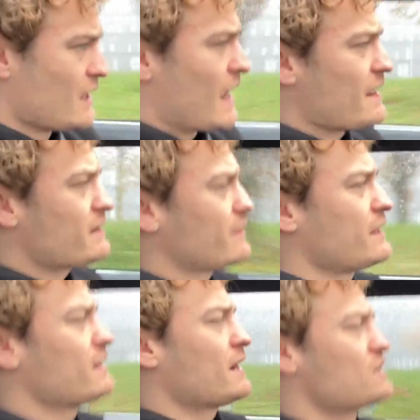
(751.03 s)
And I
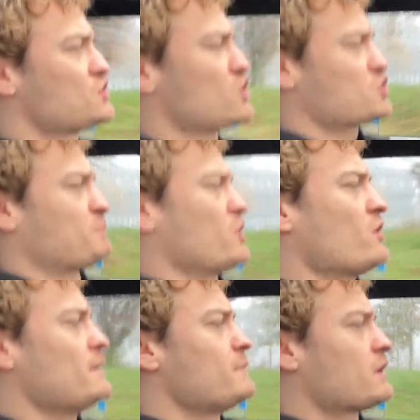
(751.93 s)
think it's just
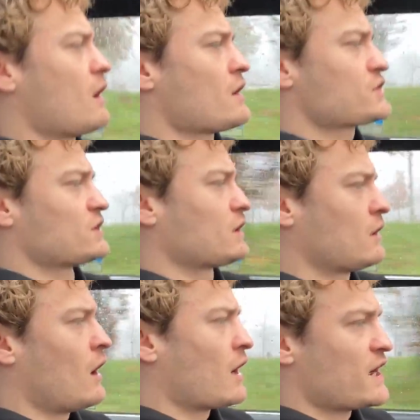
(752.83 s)
purely because the
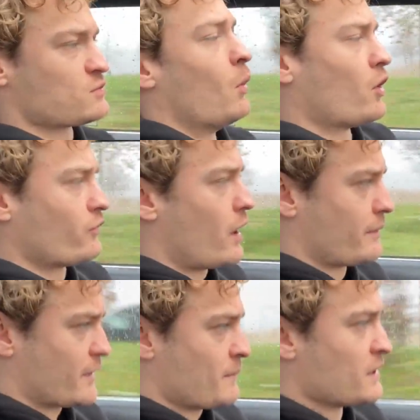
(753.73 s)
car has more
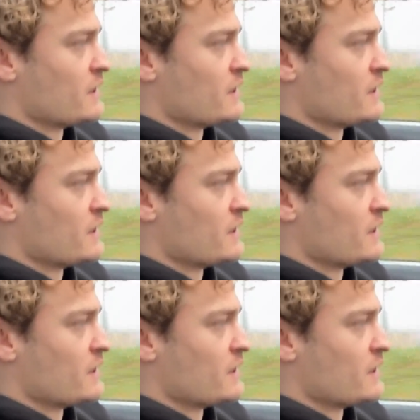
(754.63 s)
rubber.